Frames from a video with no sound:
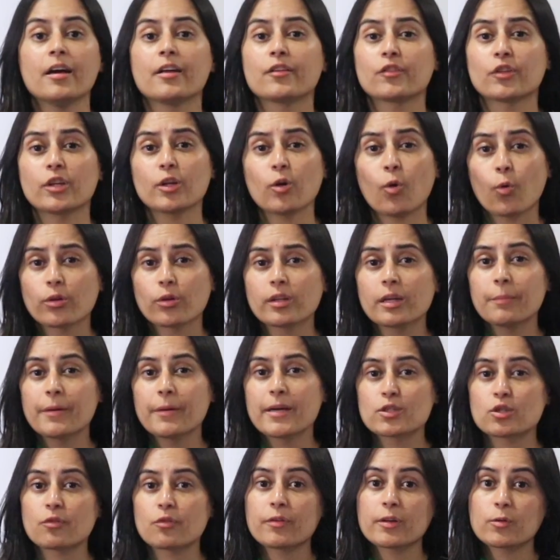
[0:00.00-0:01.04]
The only
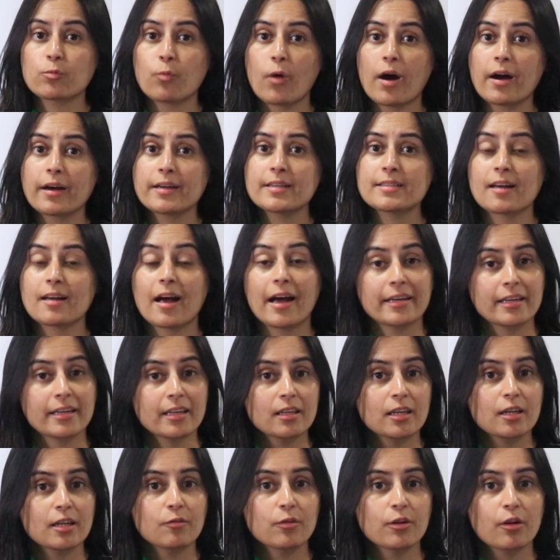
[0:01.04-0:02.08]
piece of advice I can
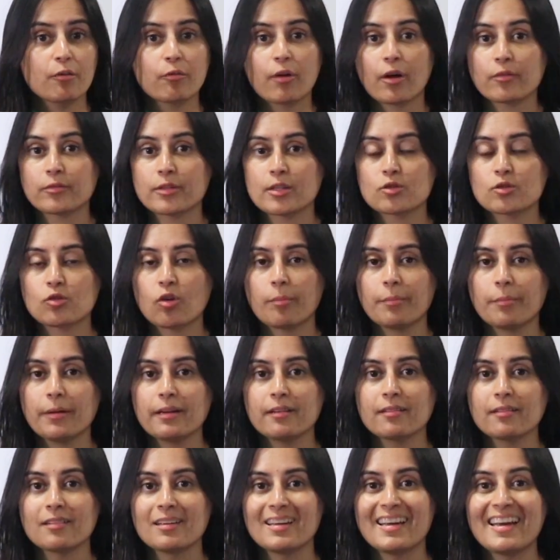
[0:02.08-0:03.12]
give you around this
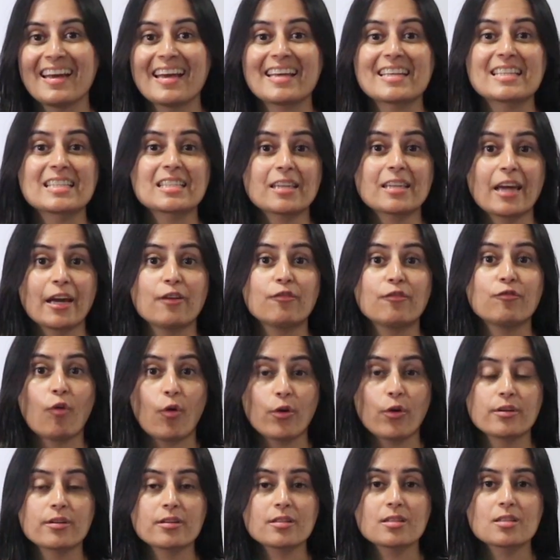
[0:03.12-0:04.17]
topic is stay
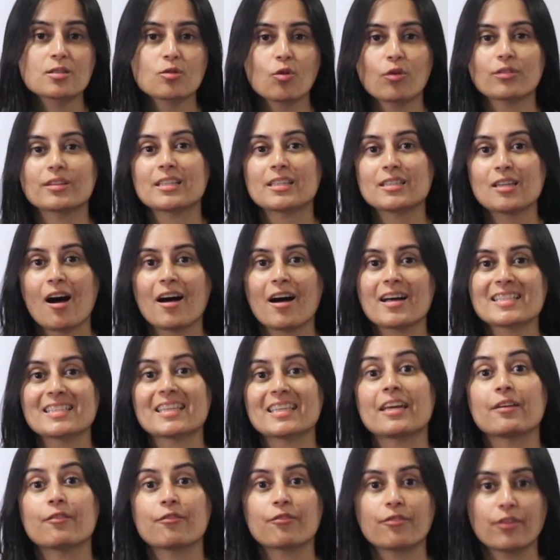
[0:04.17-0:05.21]
focused on the task
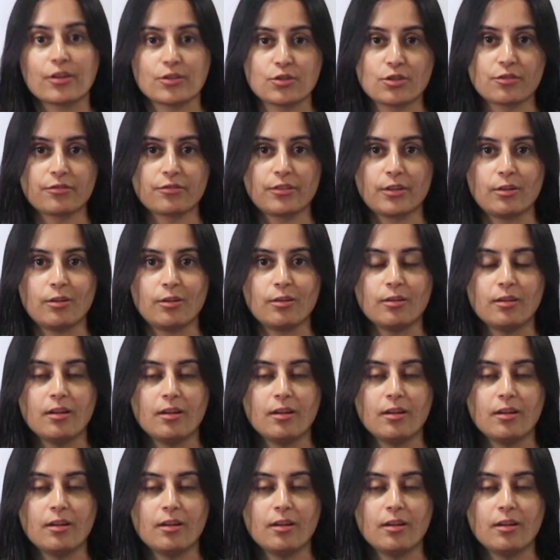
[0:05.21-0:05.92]
in front of you.